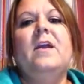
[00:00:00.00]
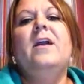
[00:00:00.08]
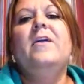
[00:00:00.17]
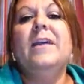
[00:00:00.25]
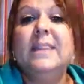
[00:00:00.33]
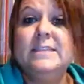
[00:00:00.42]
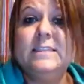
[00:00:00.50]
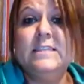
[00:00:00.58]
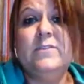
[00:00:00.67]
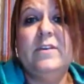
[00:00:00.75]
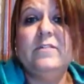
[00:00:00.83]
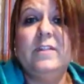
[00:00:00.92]
All right, this is
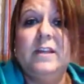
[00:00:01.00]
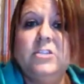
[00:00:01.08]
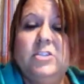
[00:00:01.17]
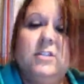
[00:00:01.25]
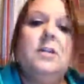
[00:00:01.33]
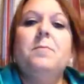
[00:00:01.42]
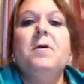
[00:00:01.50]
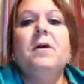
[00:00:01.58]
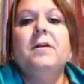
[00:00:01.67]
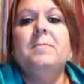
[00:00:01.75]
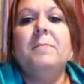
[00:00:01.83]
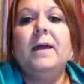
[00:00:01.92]
the reflection
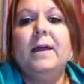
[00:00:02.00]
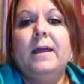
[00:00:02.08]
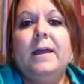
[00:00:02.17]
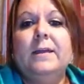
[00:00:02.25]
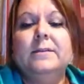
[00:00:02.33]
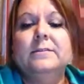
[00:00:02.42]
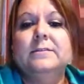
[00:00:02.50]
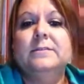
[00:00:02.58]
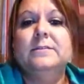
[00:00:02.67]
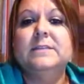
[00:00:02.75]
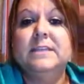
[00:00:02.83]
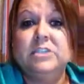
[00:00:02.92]
upon my
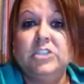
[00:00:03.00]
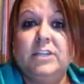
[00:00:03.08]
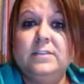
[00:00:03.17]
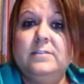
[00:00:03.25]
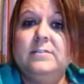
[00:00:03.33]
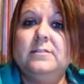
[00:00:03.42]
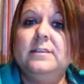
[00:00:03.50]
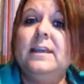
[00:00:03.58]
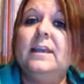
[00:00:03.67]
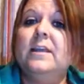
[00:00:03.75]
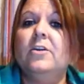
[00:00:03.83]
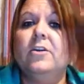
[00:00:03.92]
teaching
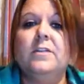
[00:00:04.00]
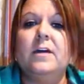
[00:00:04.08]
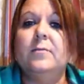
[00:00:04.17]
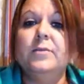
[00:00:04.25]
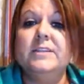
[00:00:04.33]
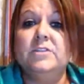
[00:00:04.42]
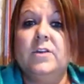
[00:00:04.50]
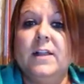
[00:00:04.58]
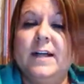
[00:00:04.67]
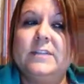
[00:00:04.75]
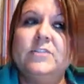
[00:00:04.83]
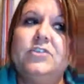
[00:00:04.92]
or the preschool
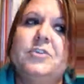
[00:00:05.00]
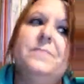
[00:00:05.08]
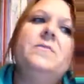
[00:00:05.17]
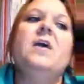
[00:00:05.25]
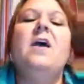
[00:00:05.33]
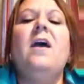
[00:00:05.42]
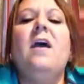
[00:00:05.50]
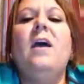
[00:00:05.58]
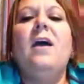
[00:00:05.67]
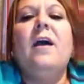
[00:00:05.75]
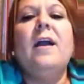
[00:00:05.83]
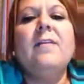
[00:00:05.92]
classroom.
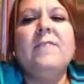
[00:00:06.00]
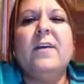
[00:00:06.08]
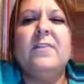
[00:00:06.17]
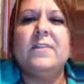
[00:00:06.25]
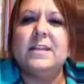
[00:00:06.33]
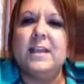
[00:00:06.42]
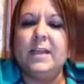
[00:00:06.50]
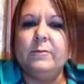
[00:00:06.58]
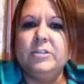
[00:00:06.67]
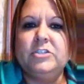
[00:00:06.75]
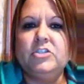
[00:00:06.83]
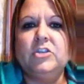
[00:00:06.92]
I found that the time
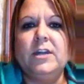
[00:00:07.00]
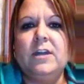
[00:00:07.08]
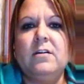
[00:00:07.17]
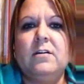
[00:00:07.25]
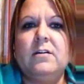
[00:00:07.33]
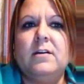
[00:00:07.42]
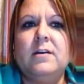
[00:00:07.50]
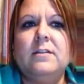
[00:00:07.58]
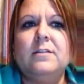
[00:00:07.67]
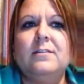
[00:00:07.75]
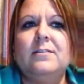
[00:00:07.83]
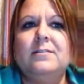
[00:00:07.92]
restraint
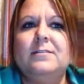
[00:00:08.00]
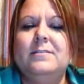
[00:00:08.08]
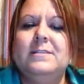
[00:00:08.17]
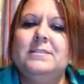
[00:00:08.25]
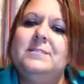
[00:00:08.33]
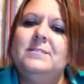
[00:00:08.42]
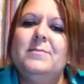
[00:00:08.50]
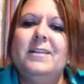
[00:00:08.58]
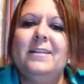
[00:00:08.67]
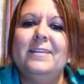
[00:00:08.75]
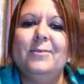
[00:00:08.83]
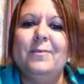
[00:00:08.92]
on this to be
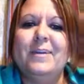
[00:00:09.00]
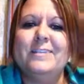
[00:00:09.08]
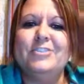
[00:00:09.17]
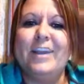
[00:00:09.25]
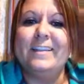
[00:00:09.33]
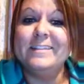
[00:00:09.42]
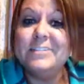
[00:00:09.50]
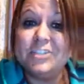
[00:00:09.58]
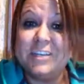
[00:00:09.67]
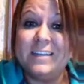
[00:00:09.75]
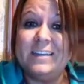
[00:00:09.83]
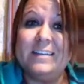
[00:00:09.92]
a little bit
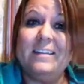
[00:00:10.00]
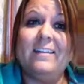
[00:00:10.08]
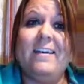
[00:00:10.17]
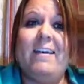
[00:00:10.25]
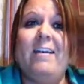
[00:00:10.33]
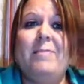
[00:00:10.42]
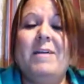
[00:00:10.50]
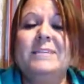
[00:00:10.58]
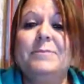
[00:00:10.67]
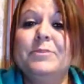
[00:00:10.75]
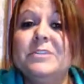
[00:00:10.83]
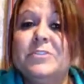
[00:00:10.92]
challenging.
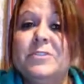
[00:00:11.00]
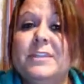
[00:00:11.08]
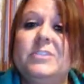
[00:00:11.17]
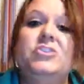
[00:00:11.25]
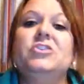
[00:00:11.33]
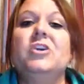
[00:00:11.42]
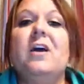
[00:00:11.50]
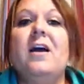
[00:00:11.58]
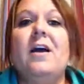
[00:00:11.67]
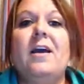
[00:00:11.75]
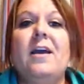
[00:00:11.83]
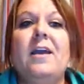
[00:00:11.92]
As a preschool teacher,
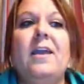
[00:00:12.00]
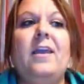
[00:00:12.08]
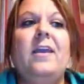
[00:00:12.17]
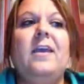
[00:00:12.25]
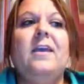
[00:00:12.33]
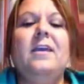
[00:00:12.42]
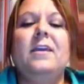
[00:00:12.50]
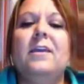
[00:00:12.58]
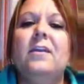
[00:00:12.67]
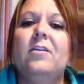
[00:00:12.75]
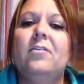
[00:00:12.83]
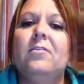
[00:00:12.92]
I
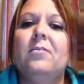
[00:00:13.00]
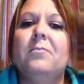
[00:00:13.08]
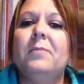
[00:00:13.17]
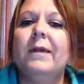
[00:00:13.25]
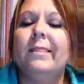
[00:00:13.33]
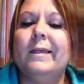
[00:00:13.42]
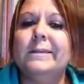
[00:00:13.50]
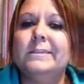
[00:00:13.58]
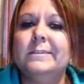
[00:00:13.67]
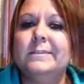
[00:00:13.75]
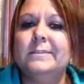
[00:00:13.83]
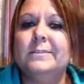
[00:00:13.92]
gear my
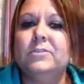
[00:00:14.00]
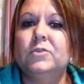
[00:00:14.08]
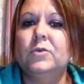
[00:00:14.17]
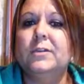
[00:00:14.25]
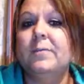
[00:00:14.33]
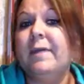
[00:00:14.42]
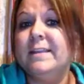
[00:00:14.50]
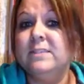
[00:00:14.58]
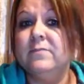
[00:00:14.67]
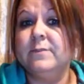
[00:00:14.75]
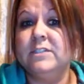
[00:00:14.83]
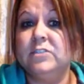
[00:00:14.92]
lessons toward the
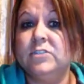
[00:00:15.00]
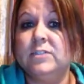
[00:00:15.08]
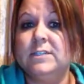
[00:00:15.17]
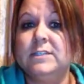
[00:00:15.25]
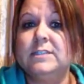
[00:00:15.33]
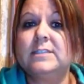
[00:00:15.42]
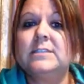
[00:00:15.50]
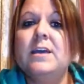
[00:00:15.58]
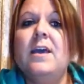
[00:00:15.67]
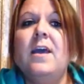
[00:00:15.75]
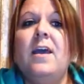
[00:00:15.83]
pace of my students.